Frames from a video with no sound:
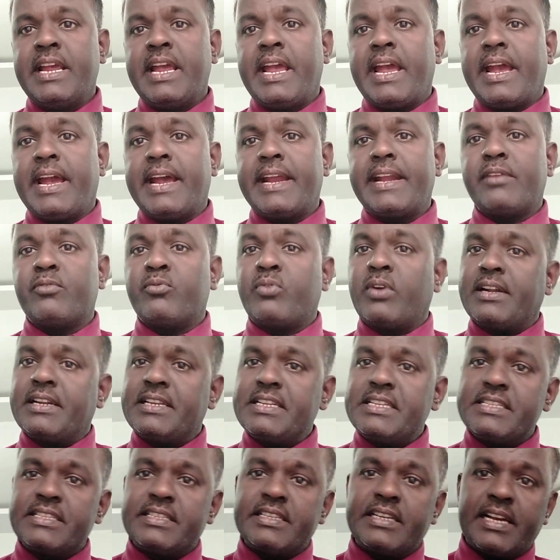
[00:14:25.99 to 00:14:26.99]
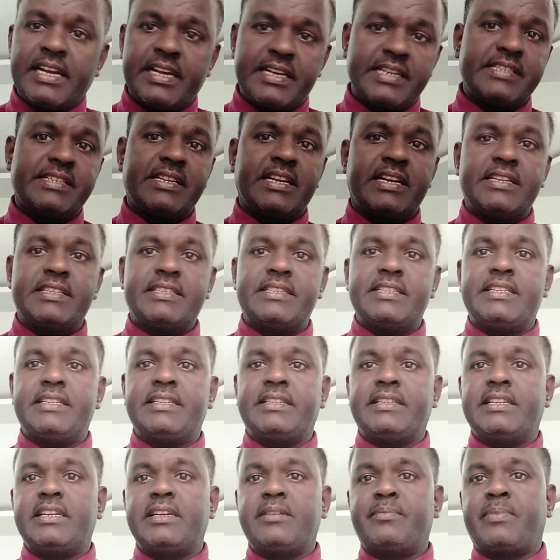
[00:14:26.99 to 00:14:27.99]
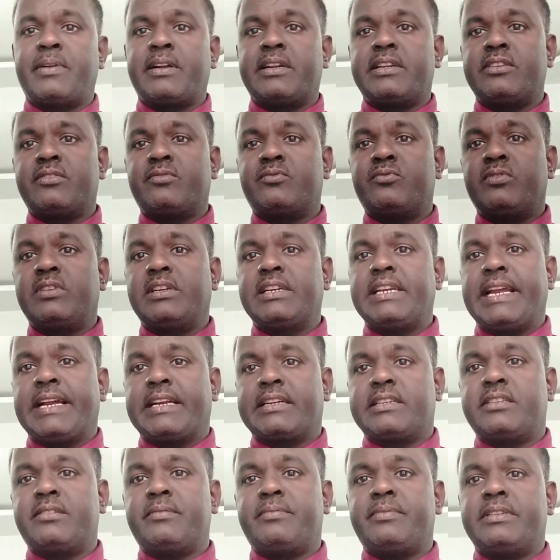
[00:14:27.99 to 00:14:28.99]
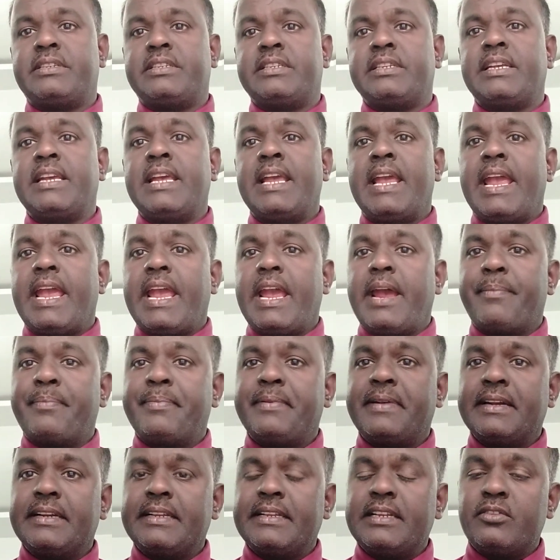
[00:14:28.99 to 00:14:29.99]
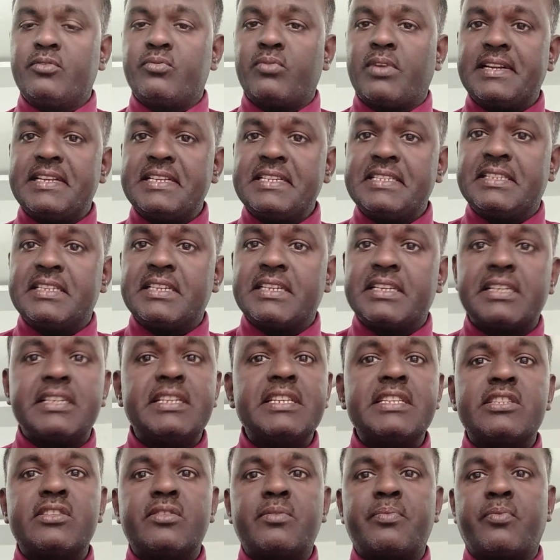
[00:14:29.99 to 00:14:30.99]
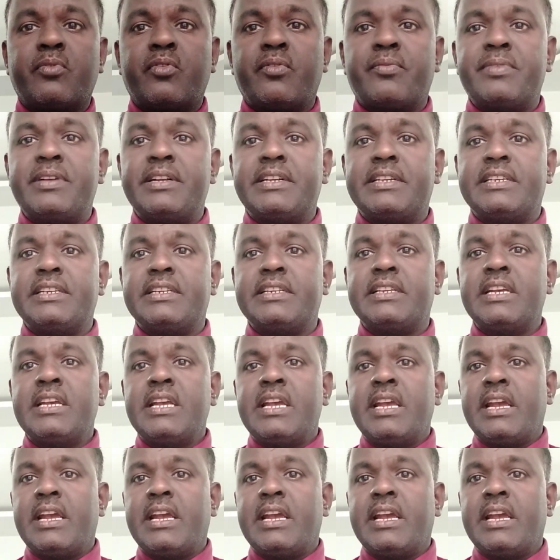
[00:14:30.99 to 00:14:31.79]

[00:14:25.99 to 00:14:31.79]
And what is the hazards in that particular activity? After that, what is the risk probability?